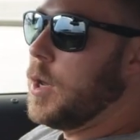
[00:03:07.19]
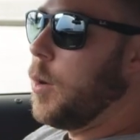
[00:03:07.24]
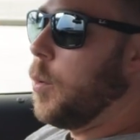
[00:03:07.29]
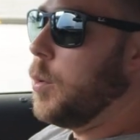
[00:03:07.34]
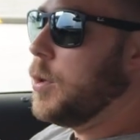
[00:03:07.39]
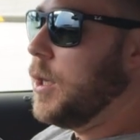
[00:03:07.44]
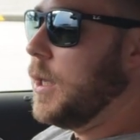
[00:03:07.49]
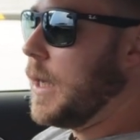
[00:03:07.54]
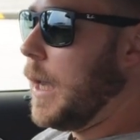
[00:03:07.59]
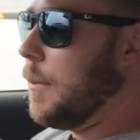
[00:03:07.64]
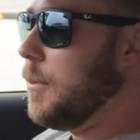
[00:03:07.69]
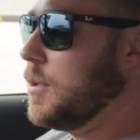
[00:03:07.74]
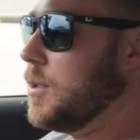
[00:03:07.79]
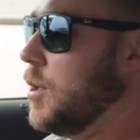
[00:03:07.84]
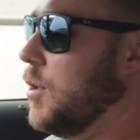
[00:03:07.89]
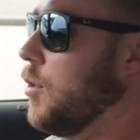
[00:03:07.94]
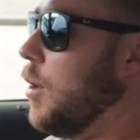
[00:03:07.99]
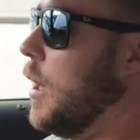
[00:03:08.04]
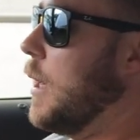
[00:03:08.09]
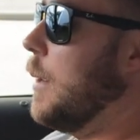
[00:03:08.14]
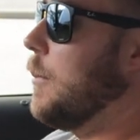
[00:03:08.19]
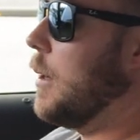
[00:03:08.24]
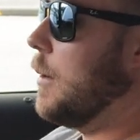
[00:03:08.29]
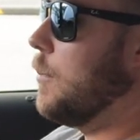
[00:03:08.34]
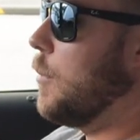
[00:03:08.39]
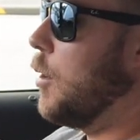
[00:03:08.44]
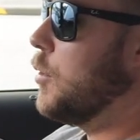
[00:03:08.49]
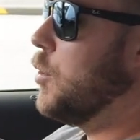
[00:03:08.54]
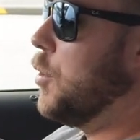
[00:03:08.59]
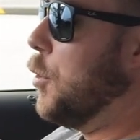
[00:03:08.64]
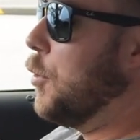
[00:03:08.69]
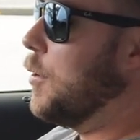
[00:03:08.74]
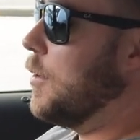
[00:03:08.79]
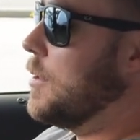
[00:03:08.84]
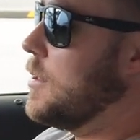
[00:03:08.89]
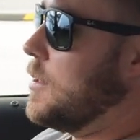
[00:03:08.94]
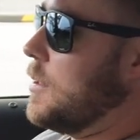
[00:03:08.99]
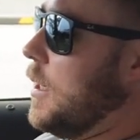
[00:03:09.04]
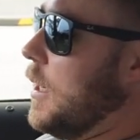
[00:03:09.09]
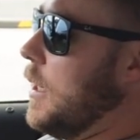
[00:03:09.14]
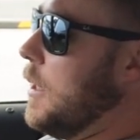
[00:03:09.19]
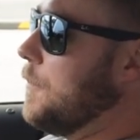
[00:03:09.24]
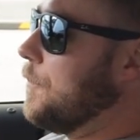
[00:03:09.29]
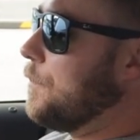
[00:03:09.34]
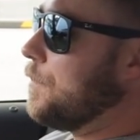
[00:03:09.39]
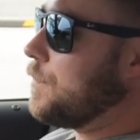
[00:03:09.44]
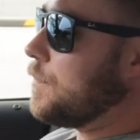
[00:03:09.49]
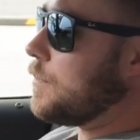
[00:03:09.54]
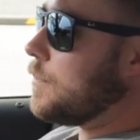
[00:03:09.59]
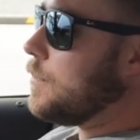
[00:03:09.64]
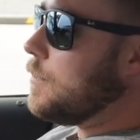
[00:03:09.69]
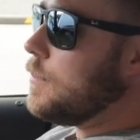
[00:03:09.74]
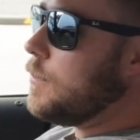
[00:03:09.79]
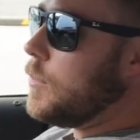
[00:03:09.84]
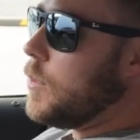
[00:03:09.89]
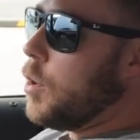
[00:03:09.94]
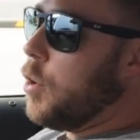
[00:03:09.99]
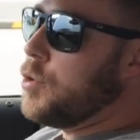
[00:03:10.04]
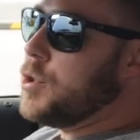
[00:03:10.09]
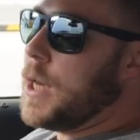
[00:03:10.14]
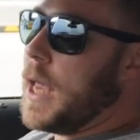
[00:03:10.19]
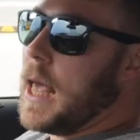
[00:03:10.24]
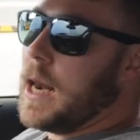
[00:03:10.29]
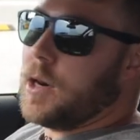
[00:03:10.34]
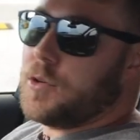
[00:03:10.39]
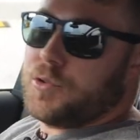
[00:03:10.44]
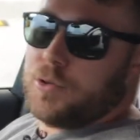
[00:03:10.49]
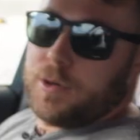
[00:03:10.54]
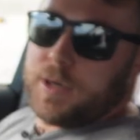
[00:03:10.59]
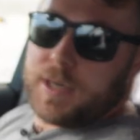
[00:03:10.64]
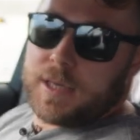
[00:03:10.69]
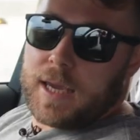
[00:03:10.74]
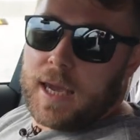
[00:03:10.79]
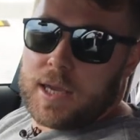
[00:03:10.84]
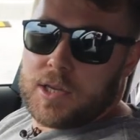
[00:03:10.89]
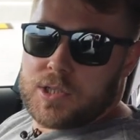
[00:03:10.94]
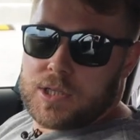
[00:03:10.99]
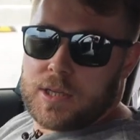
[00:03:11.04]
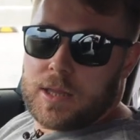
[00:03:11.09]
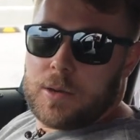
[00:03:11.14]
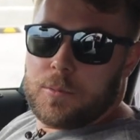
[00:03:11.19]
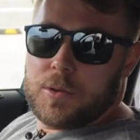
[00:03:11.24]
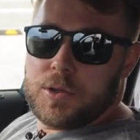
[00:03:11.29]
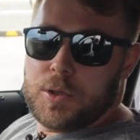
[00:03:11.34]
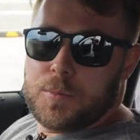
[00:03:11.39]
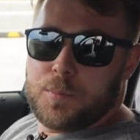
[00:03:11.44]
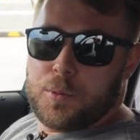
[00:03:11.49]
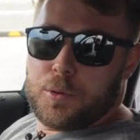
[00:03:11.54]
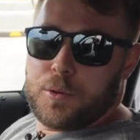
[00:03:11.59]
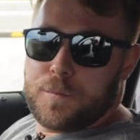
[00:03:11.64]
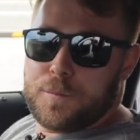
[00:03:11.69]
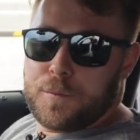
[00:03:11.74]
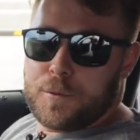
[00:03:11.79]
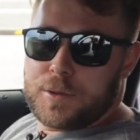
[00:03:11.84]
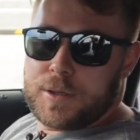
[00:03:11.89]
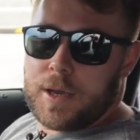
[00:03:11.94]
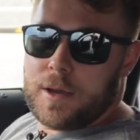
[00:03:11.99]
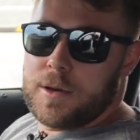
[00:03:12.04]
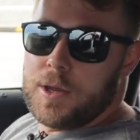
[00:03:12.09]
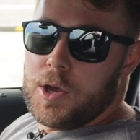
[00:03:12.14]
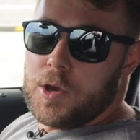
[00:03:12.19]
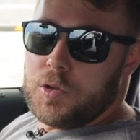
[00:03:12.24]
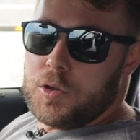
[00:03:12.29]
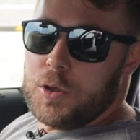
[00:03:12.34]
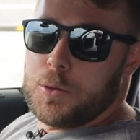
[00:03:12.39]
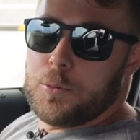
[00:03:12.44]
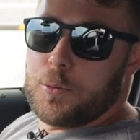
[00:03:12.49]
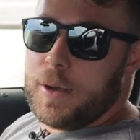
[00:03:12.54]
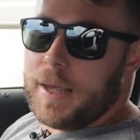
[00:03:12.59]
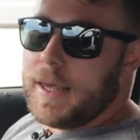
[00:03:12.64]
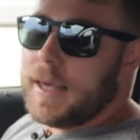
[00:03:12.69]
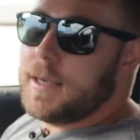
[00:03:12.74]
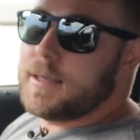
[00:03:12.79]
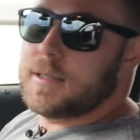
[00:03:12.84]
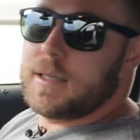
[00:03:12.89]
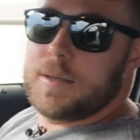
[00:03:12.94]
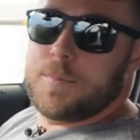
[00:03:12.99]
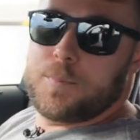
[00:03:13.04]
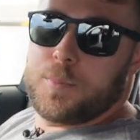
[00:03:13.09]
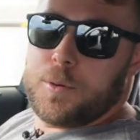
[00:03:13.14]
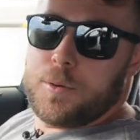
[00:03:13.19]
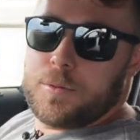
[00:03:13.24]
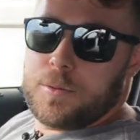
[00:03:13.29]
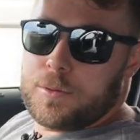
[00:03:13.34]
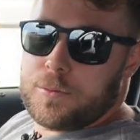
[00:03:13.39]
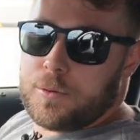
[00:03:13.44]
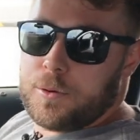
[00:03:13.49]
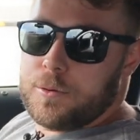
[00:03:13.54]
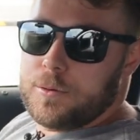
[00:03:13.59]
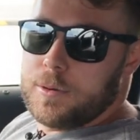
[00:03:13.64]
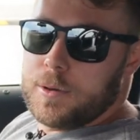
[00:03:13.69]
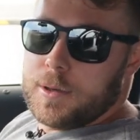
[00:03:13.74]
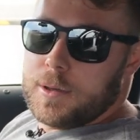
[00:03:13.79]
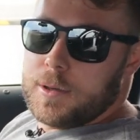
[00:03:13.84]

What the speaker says: When you come into dynamic mode, you can see on your electronic gauge here that when you put your foot down, you will easily burn through,